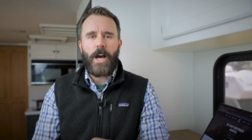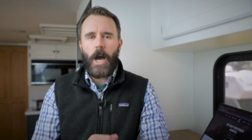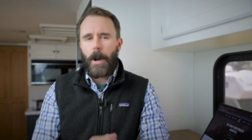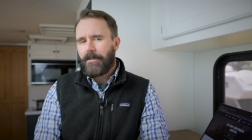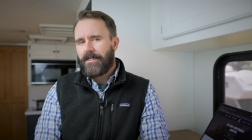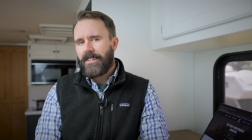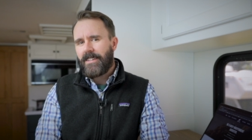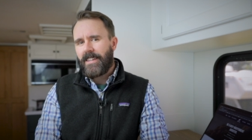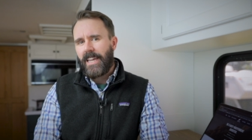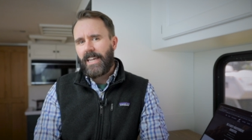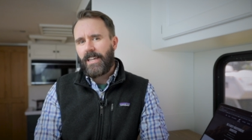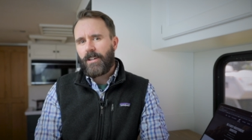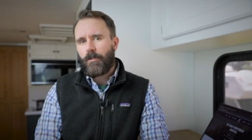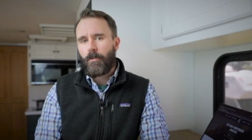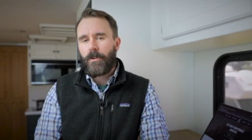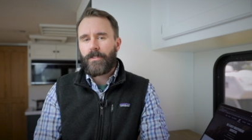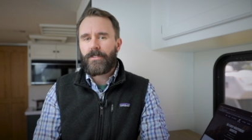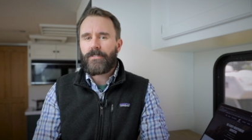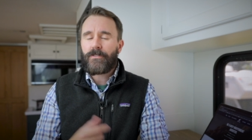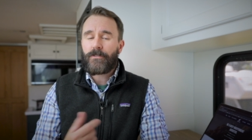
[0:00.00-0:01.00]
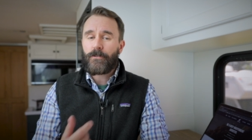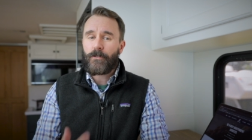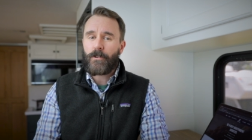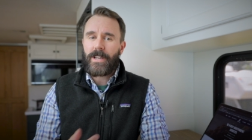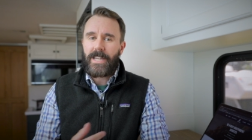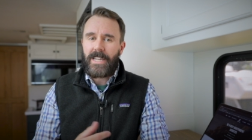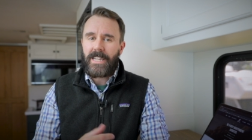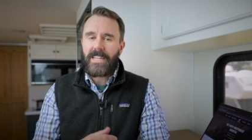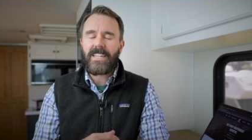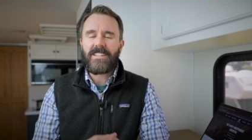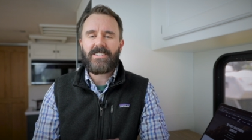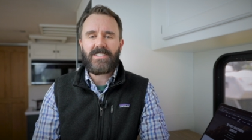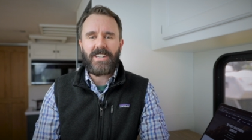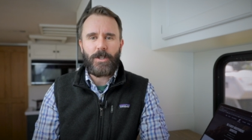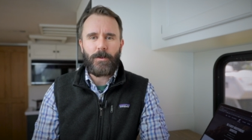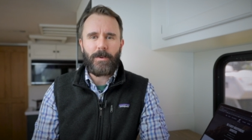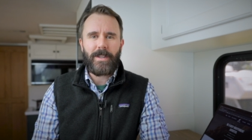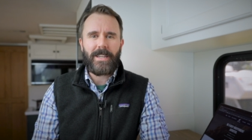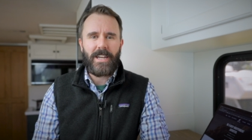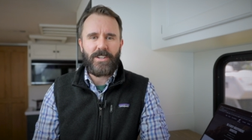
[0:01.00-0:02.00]
up to date with free
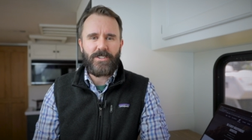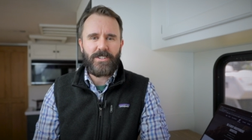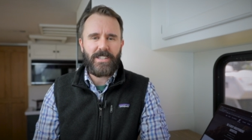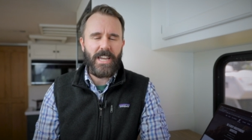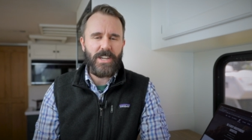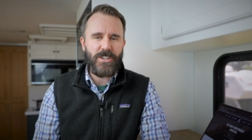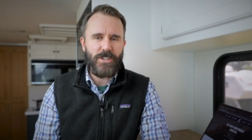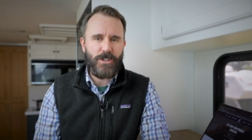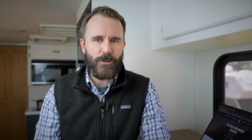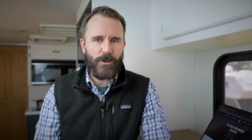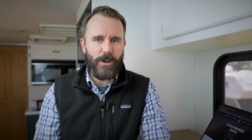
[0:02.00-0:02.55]
continuing education